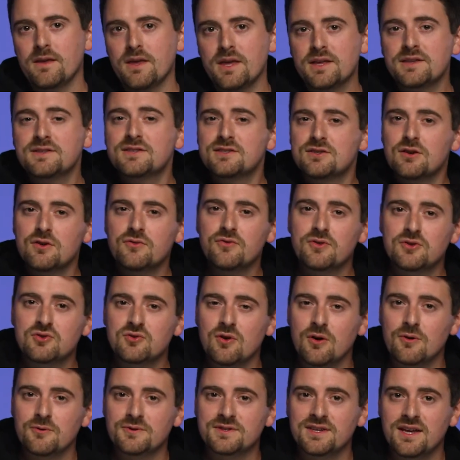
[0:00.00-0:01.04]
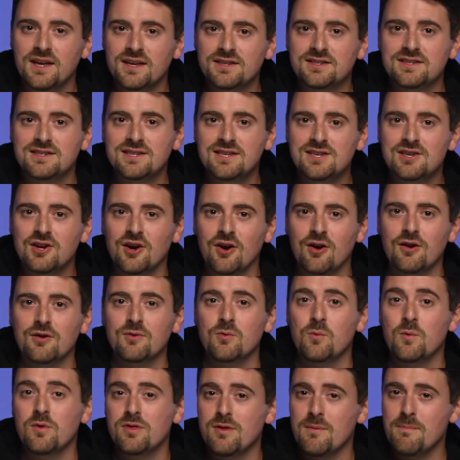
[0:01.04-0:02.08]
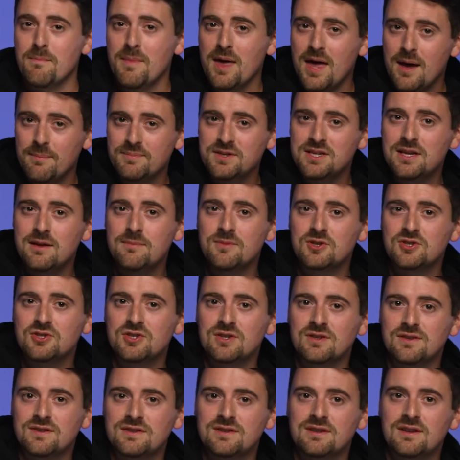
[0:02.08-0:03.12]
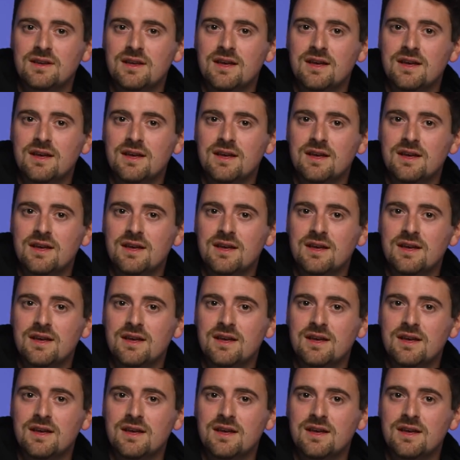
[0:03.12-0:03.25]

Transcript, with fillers: Insert the drone's S D card with the mapped images